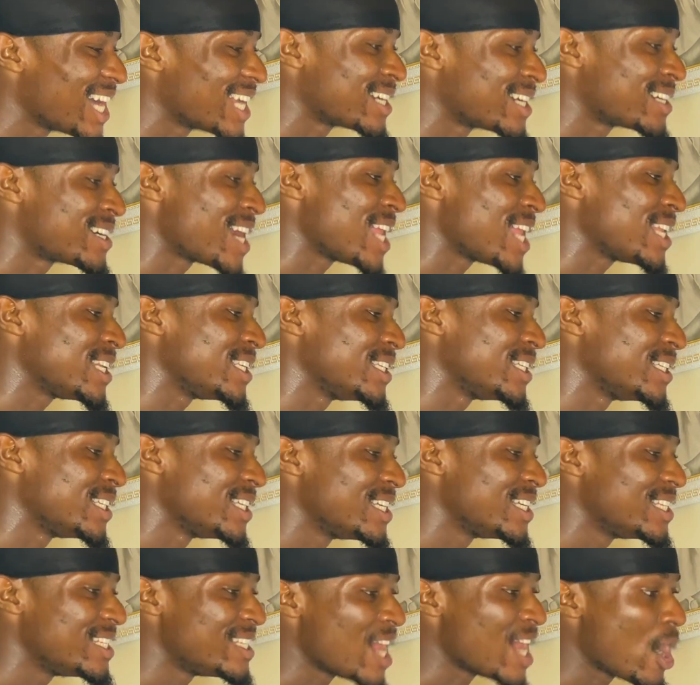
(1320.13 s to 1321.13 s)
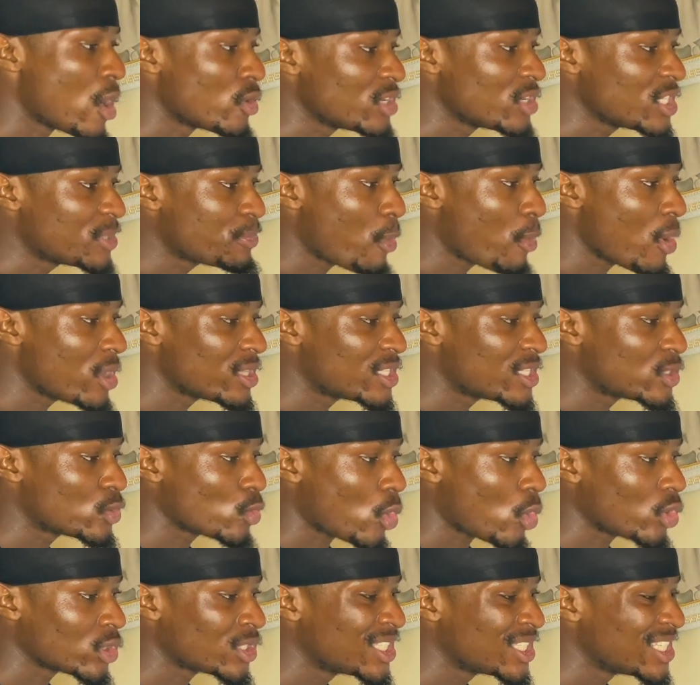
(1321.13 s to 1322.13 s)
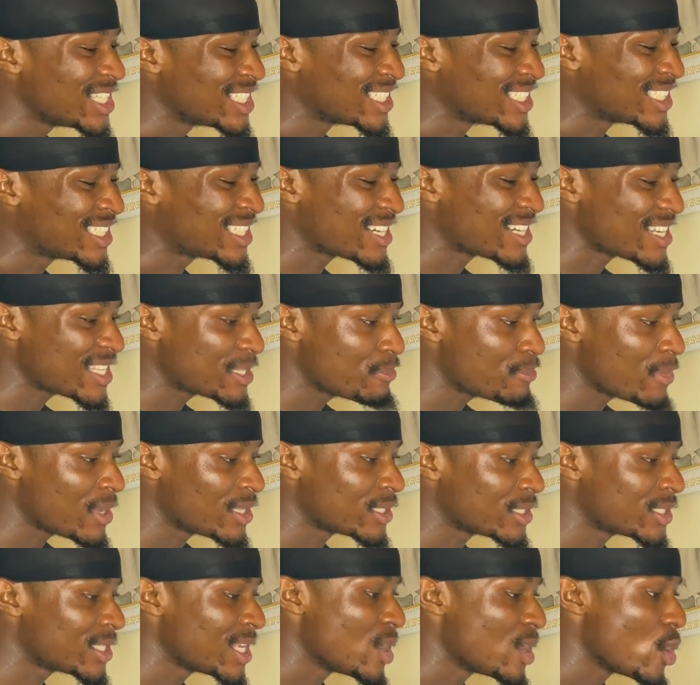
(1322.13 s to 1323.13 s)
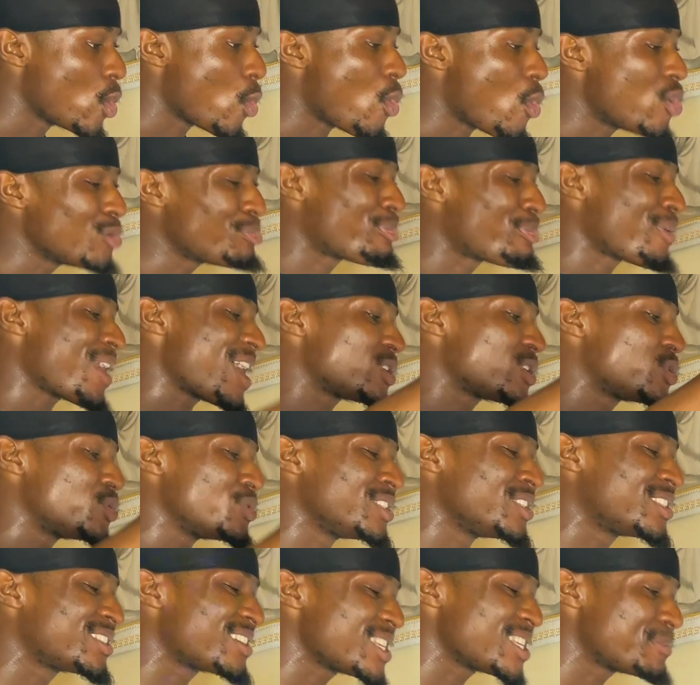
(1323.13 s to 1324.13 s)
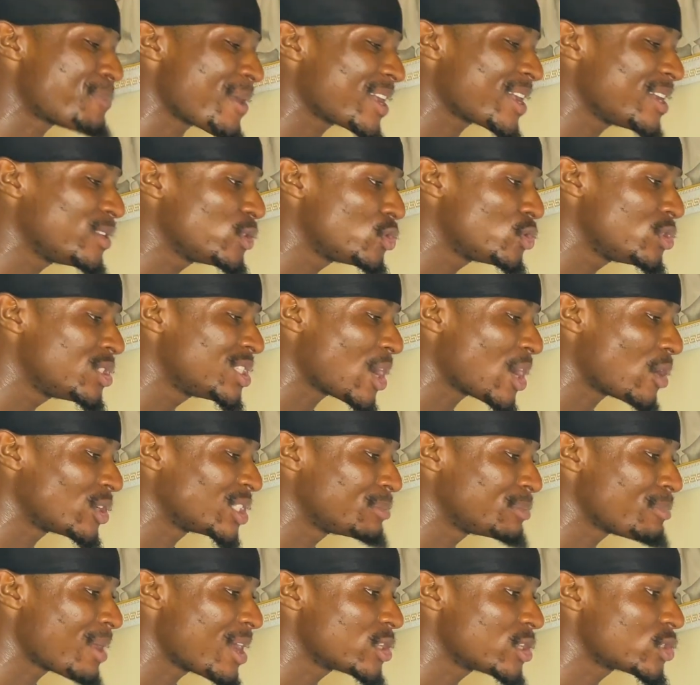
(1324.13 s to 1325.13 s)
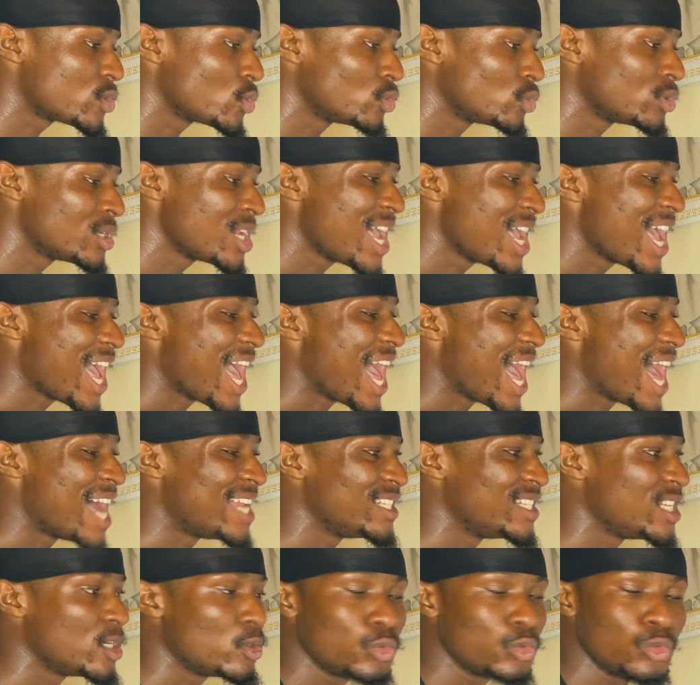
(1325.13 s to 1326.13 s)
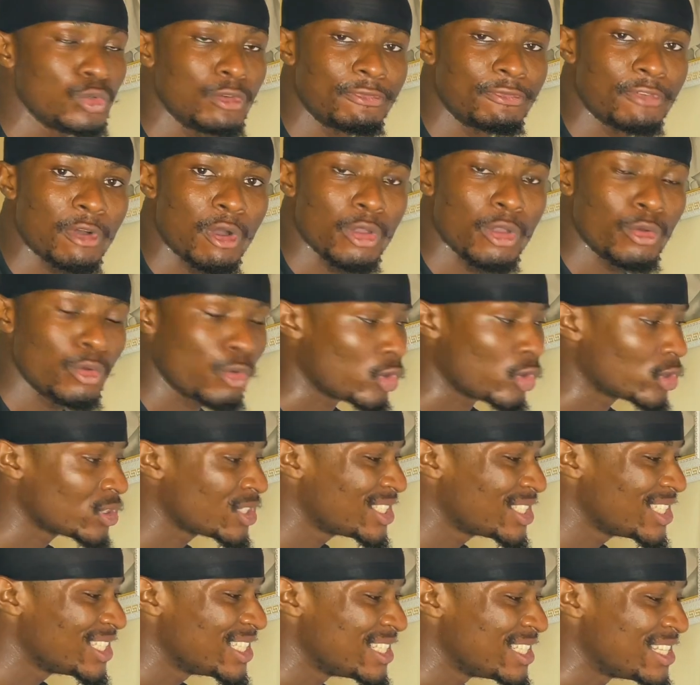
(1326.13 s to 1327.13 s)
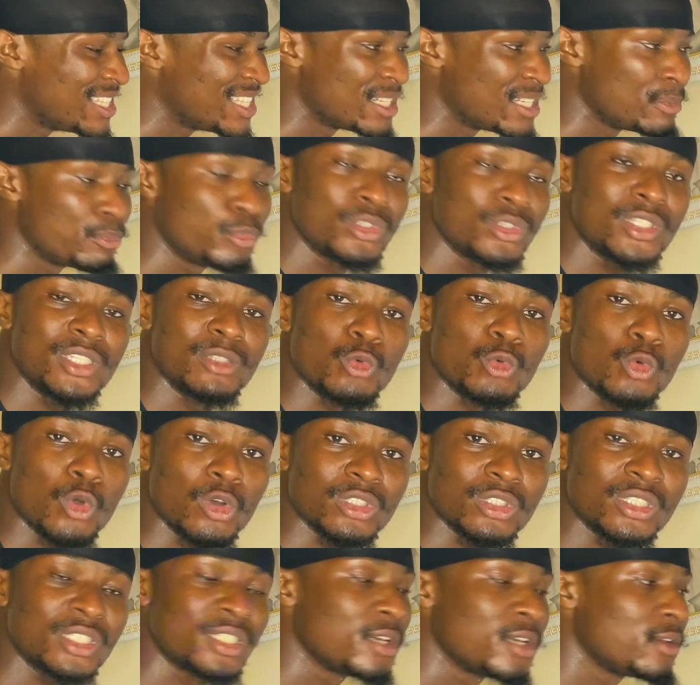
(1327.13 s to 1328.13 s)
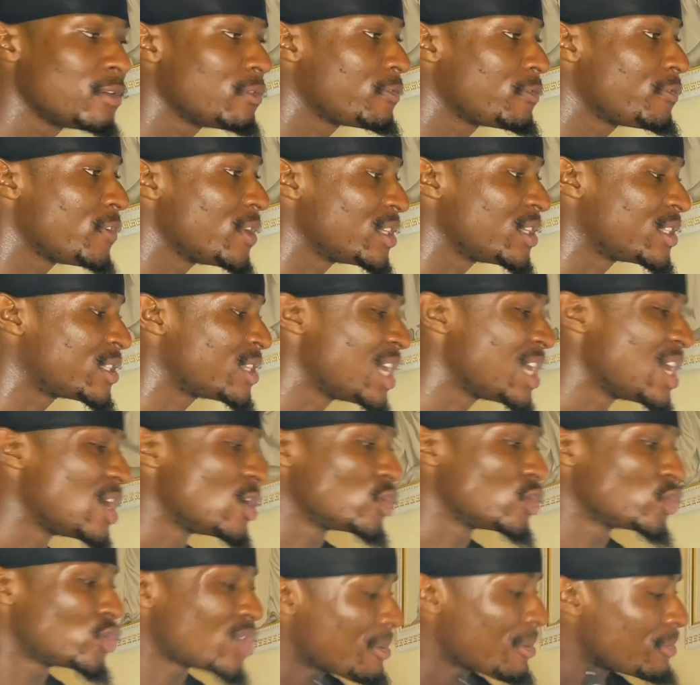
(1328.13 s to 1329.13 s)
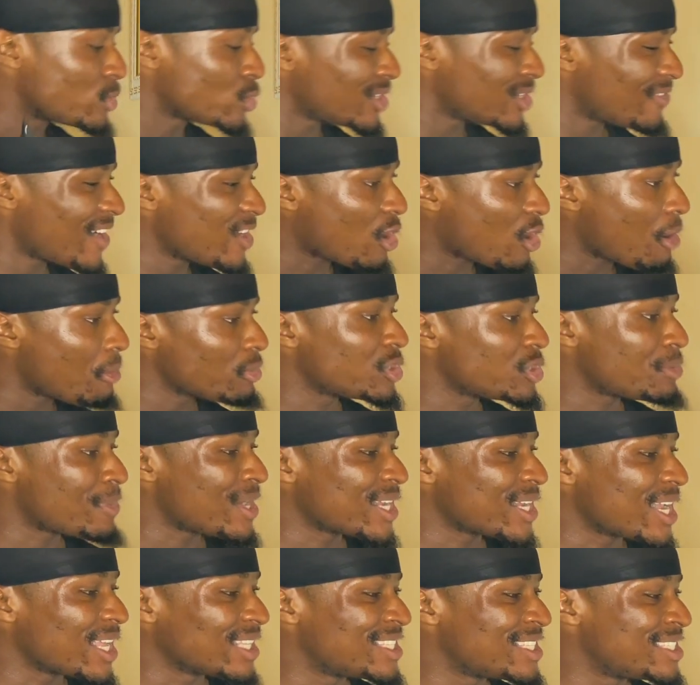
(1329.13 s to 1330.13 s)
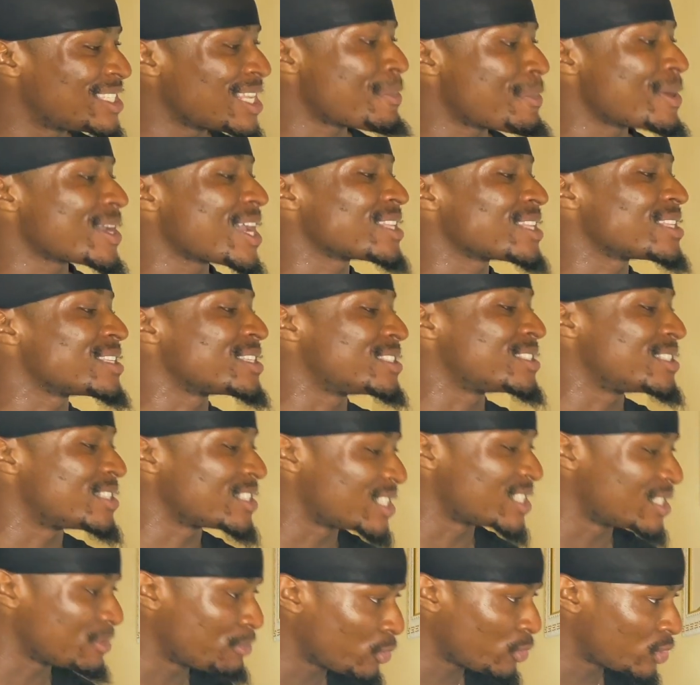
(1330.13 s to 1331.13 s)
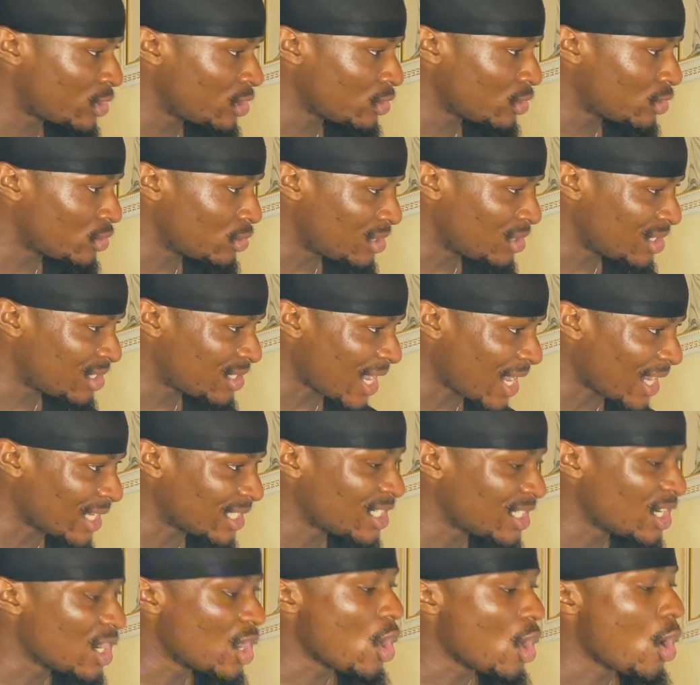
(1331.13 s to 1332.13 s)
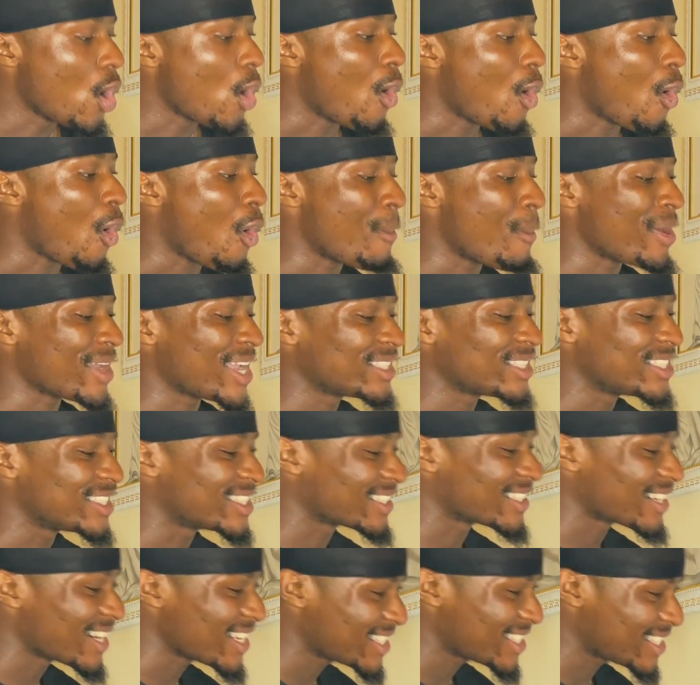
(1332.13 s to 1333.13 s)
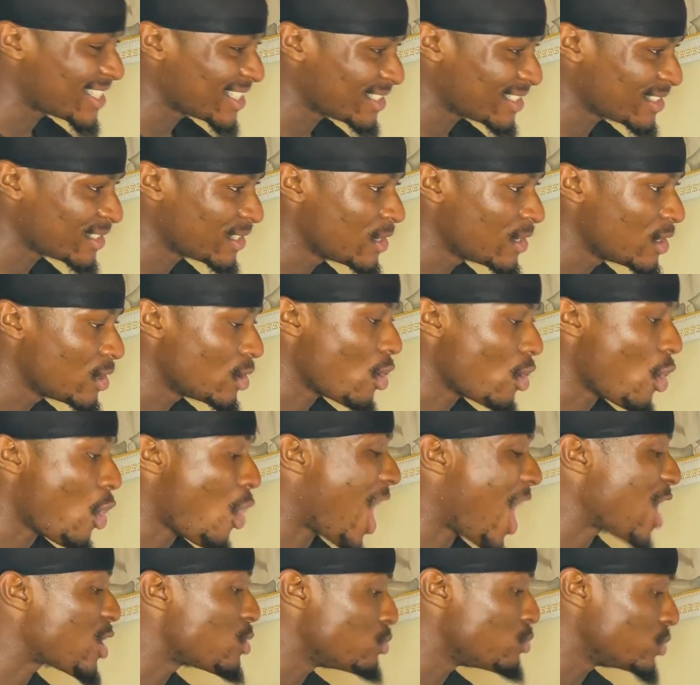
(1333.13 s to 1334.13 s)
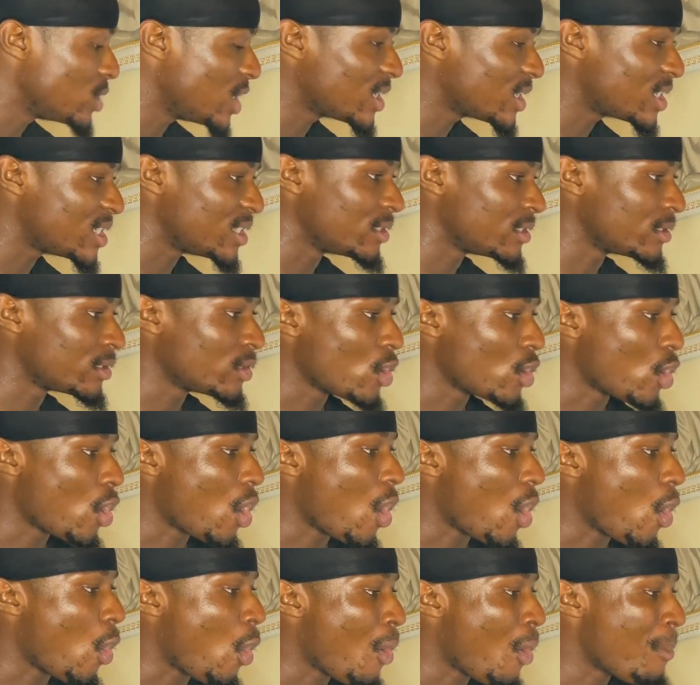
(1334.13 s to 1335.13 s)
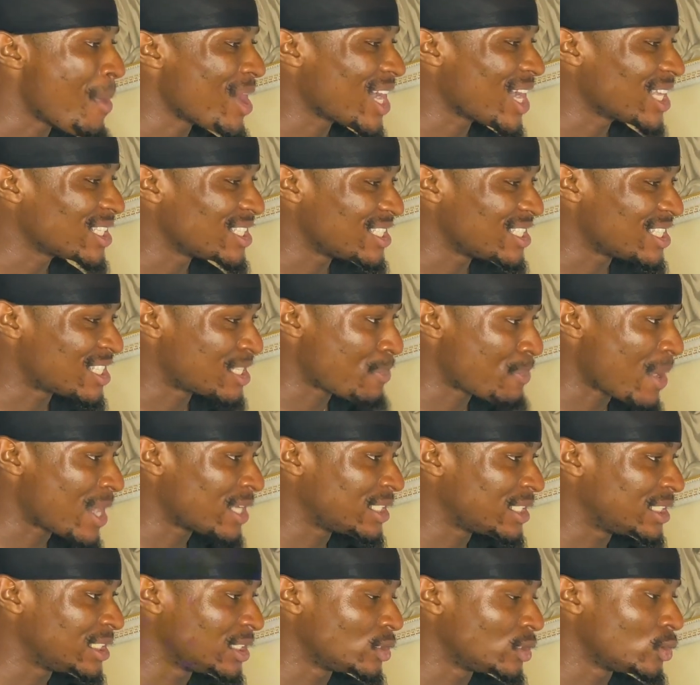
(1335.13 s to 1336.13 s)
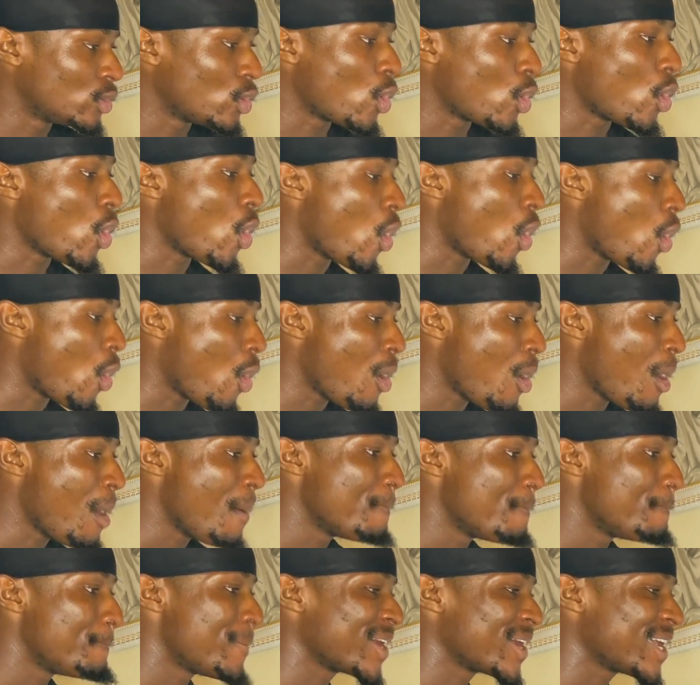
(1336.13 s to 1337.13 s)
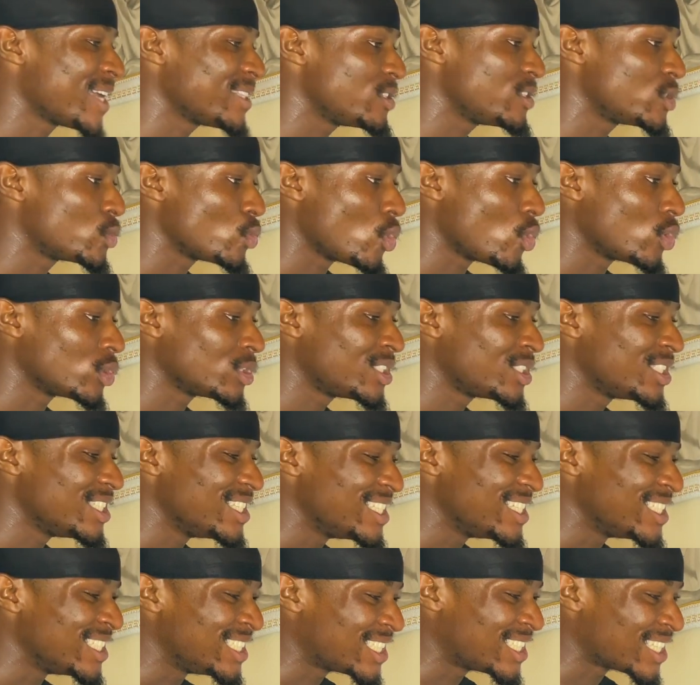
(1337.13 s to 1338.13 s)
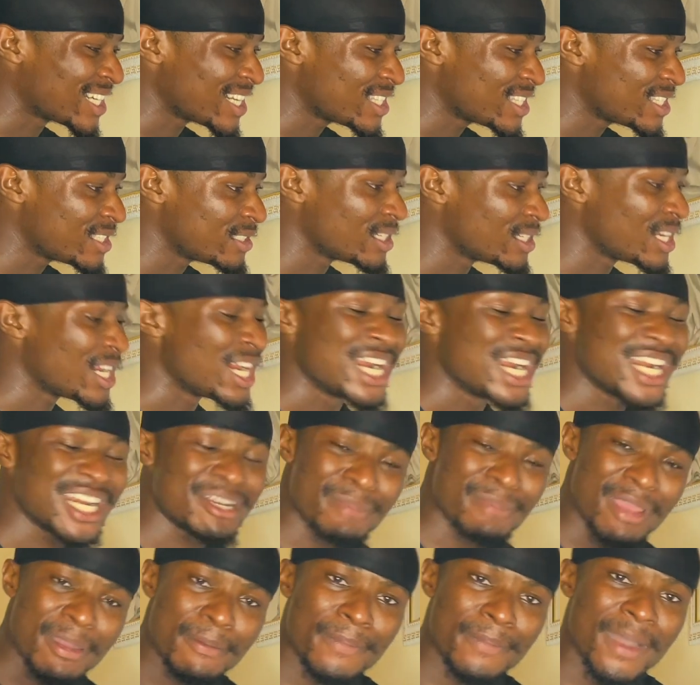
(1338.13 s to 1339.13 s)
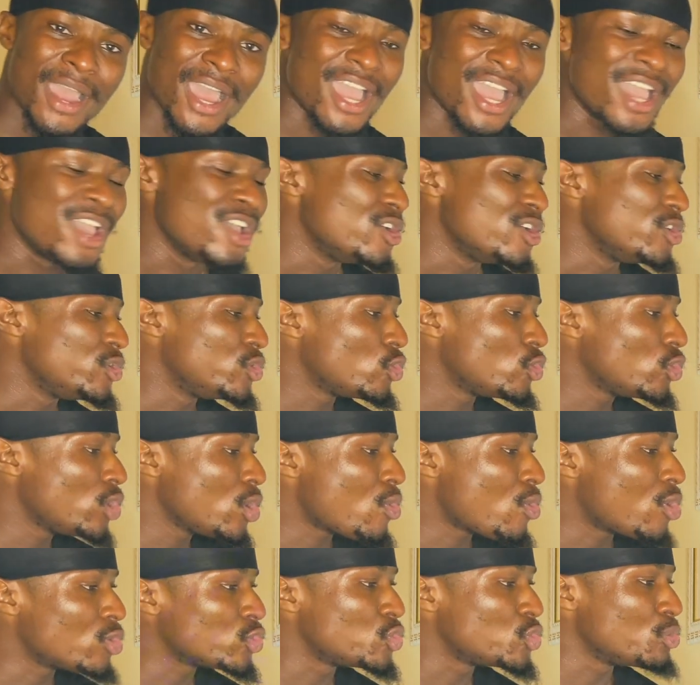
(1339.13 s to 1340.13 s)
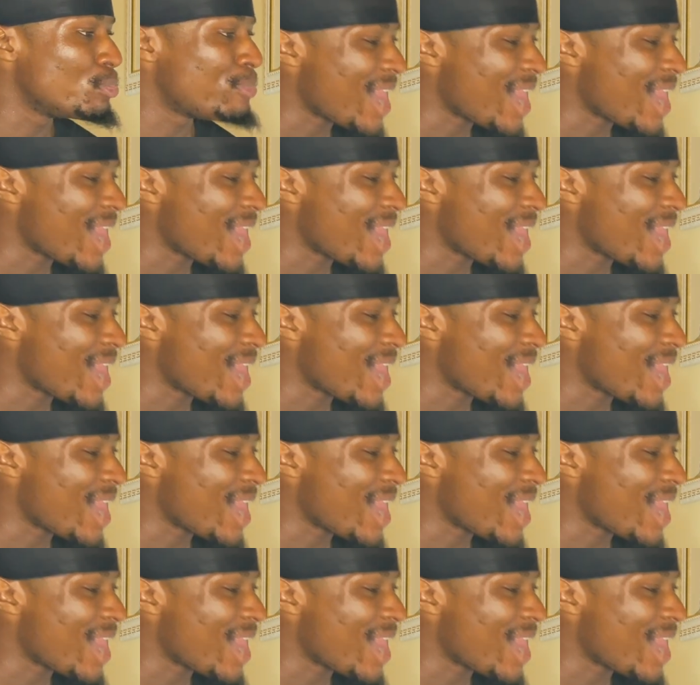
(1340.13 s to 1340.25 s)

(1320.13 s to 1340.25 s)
rally. Now, this point is what? Retracement. We want price to retrace back into this our demand zone and then we look for what? Distributing what? Phase. So that means whenever you come to the market, is the market is distributing to this side, or market is resting, or accumulating, or market is expanding, or market is what? Retracing. Remember, you only want